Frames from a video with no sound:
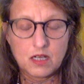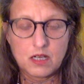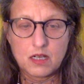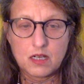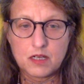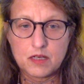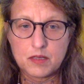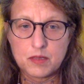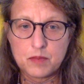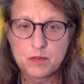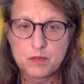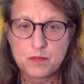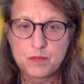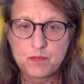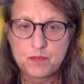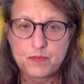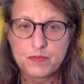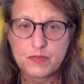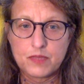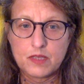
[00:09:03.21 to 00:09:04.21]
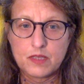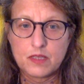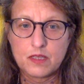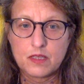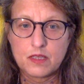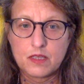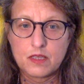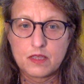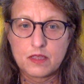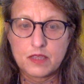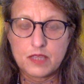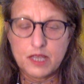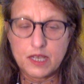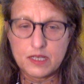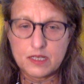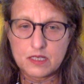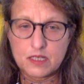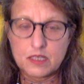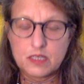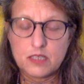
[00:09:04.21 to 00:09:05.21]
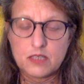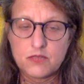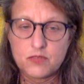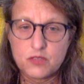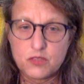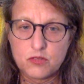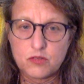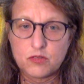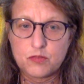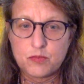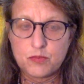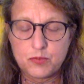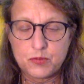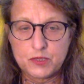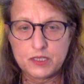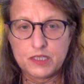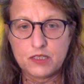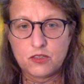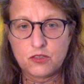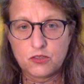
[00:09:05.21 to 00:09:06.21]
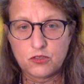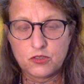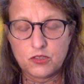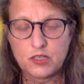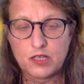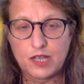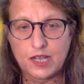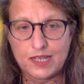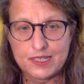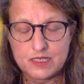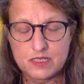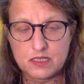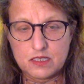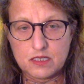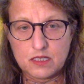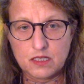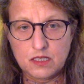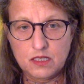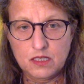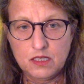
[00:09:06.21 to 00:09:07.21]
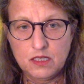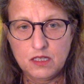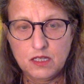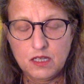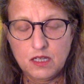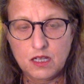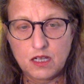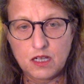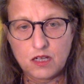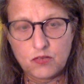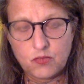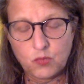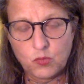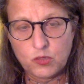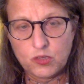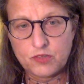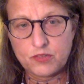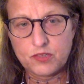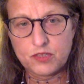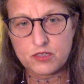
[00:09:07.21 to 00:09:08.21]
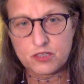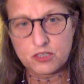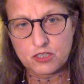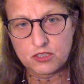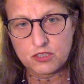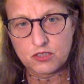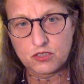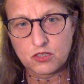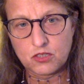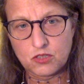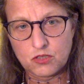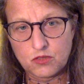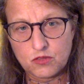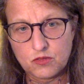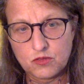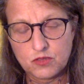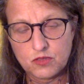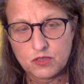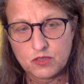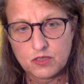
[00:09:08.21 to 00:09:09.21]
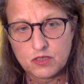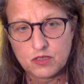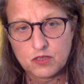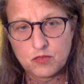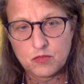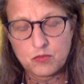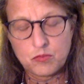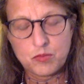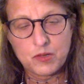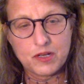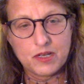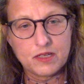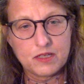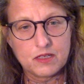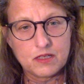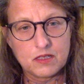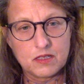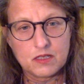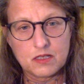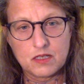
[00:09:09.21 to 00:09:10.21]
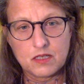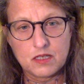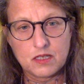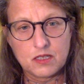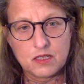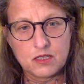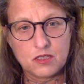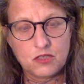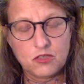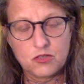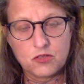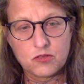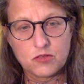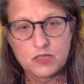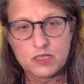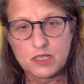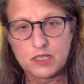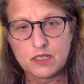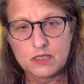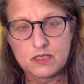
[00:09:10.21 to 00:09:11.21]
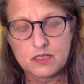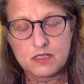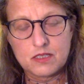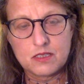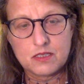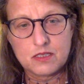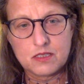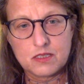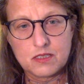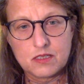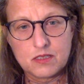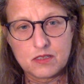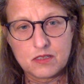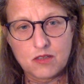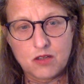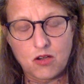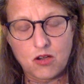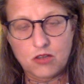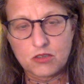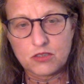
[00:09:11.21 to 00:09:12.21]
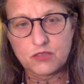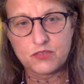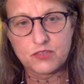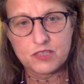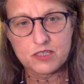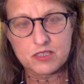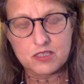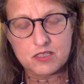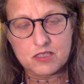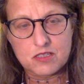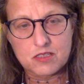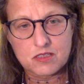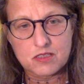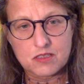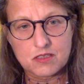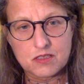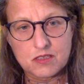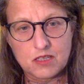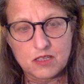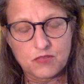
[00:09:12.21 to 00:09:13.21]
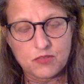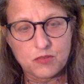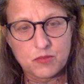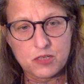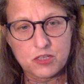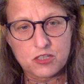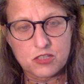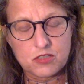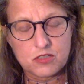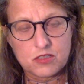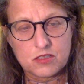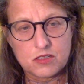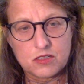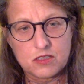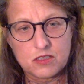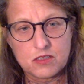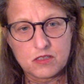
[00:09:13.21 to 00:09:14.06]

that gives you a pretty good idea of where things are going to go. But you don't need all of this information,